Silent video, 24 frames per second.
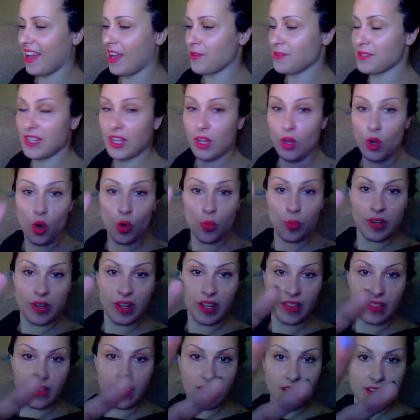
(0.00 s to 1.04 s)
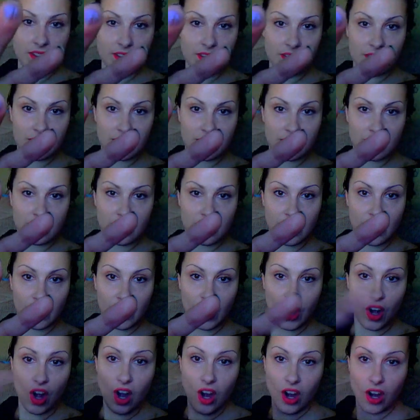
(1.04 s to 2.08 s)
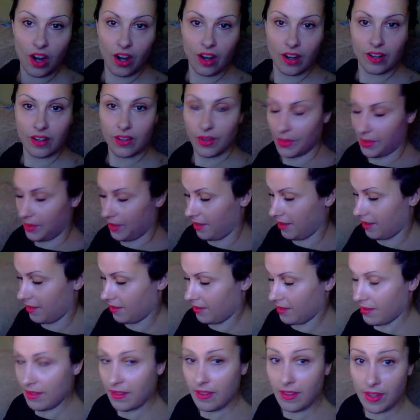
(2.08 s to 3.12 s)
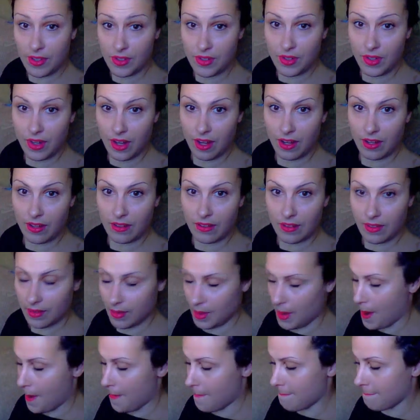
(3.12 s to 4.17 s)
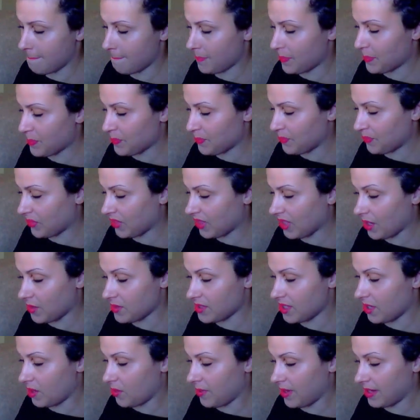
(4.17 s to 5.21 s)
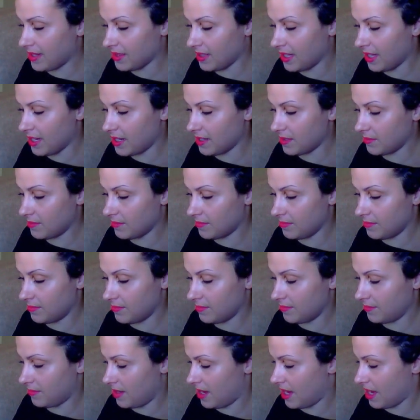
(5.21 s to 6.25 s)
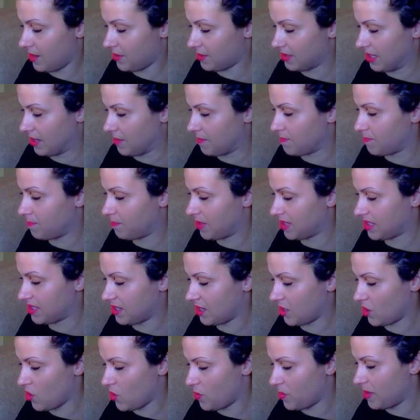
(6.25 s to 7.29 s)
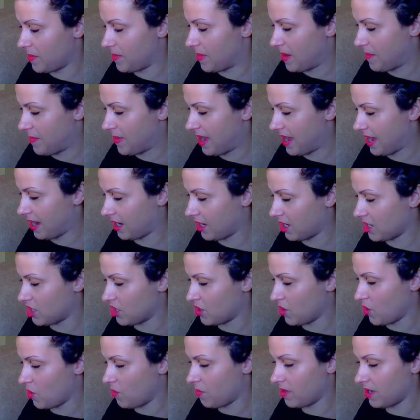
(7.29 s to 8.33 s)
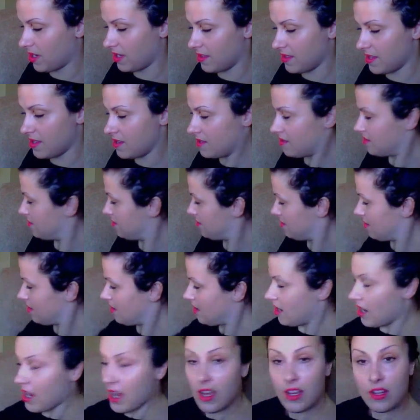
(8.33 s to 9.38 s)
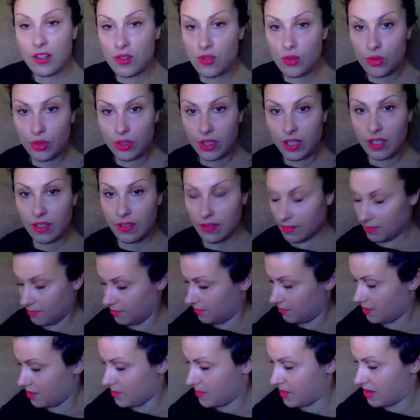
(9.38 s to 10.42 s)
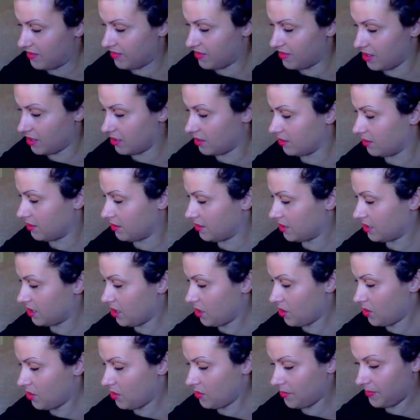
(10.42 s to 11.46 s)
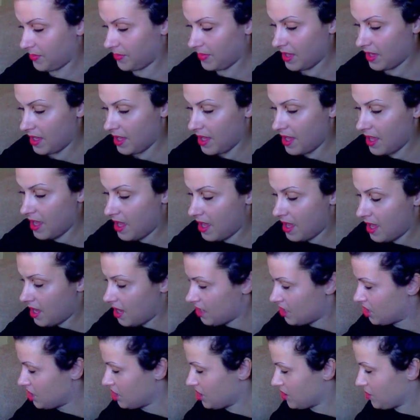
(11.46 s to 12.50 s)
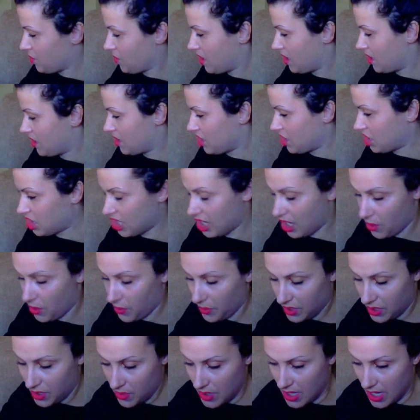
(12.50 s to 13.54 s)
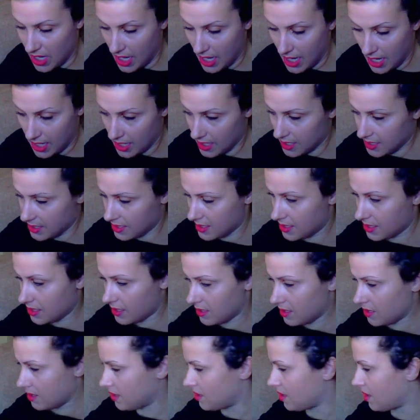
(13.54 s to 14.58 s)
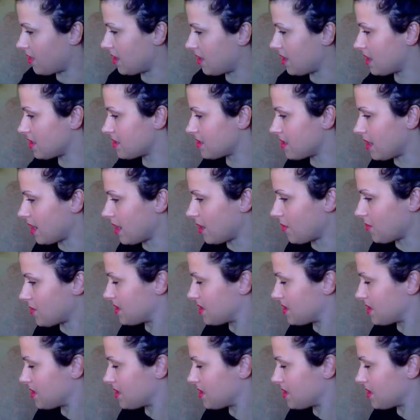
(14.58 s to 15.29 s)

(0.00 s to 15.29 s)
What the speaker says: I was like opening these in the car, okay, yesterday. I was at a red light and I was like busting open my package and opening these and drooling in my vehicle. So just wanted to share with you guys the things that I